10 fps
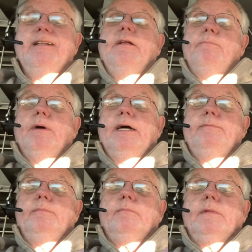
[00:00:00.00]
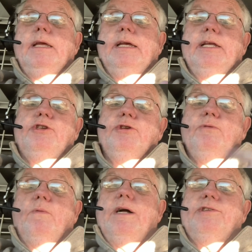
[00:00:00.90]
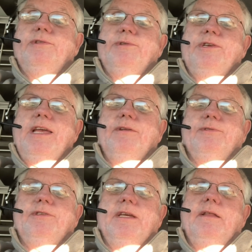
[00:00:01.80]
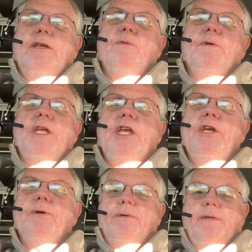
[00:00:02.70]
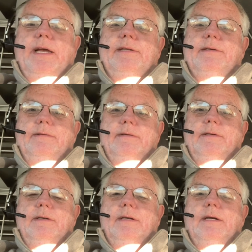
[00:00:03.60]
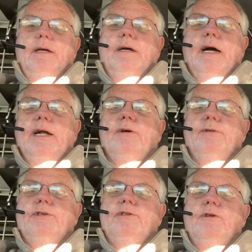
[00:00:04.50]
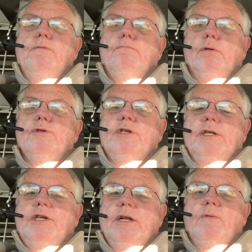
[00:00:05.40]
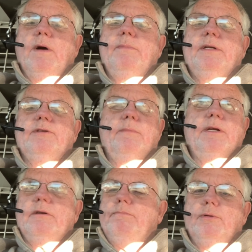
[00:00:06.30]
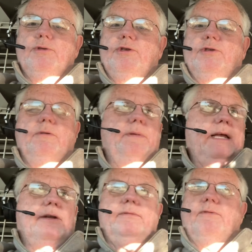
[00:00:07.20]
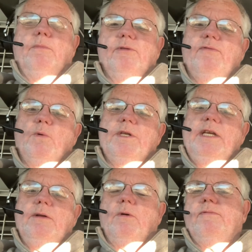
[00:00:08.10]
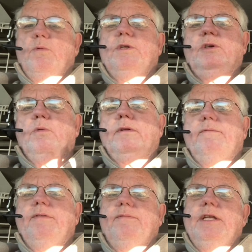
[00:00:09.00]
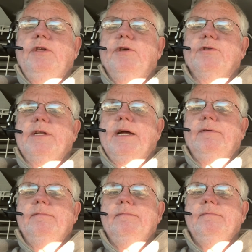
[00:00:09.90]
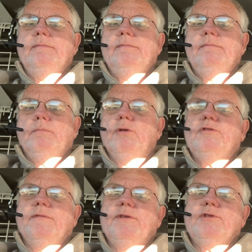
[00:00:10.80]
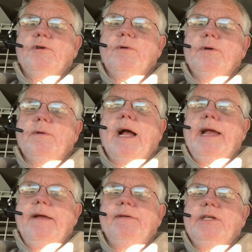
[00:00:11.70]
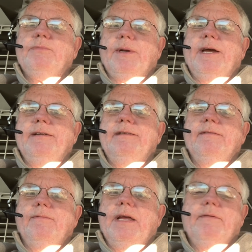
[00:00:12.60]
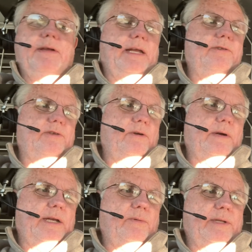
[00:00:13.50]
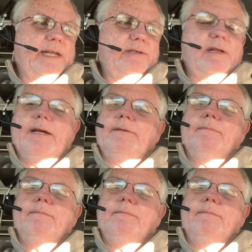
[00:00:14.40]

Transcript: But it gets you to watch their channel, see, that you want to hear that. I call this the no bullshit channel. Why? Because I'm not going to bullshit you. I've been out here for almost 14 going on 15 years now. Most of it is courier. I have expedited in a van, so I know what that's like.